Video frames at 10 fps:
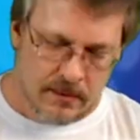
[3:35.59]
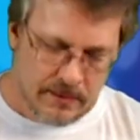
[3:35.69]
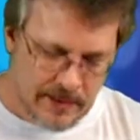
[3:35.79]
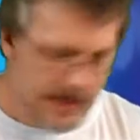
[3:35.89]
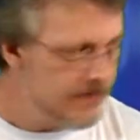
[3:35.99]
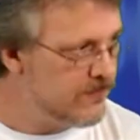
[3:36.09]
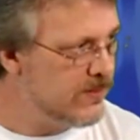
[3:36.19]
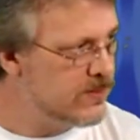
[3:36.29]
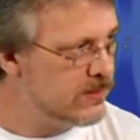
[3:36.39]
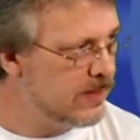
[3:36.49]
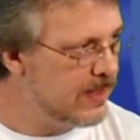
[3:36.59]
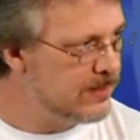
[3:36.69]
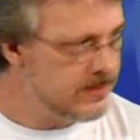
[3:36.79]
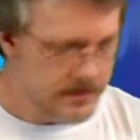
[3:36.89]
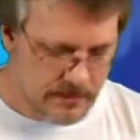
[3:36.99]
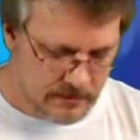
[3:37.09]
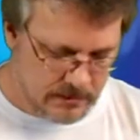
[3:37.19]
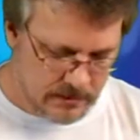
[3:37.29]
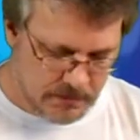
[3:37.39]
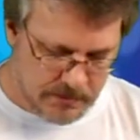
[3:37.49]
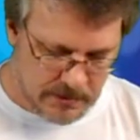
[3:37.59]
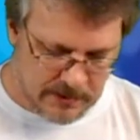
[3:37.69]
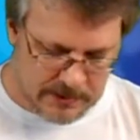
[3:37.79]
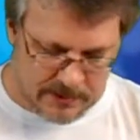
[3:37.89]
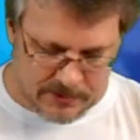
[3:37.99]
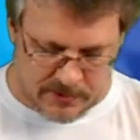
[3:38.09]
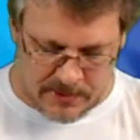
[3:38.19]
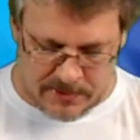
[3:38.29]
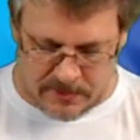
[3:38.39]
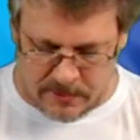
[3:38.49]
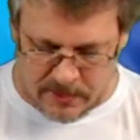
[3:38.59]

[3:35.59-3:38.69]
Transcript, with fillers: Okay, at first glance here, looks pretty interesting.